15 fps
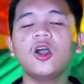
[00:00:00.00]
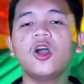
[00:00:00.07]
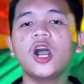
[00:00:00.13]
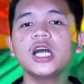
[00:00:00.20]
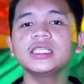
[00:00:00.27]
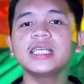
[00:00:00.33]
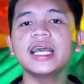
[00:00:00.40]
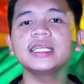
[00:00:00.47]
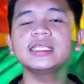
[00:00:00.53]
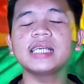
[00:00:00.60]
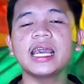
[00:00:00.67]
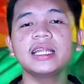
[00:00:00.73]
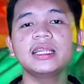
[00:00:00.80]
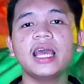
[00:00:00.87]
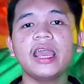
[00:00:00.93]
causes
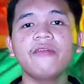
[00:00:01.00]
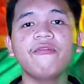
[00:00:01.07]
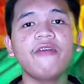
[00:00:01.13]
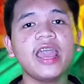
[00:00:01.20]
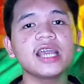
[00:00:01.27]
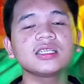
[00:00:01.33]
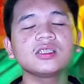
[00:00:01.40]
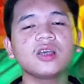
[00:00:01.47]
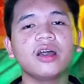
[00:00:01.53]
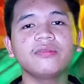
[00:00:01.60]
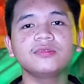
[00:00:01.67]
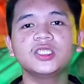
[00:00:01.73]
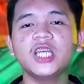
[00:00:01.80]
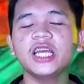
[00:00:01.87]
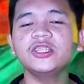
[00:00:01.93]
and the effects of
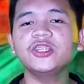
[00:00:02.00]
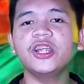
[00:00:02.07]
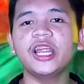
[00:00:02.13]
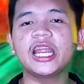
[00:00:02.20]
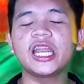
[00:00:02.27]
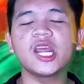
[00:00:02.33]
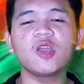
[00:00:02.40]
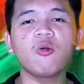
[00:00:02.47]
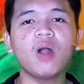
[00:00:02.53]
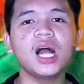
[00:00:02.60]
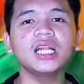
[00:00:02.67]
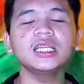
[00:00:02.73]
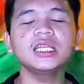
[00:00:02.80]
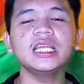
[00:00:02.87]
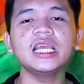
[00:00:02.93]
gender
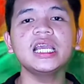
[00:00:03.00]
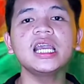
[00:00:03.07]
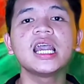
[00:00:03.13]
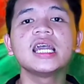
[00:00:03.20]
inequality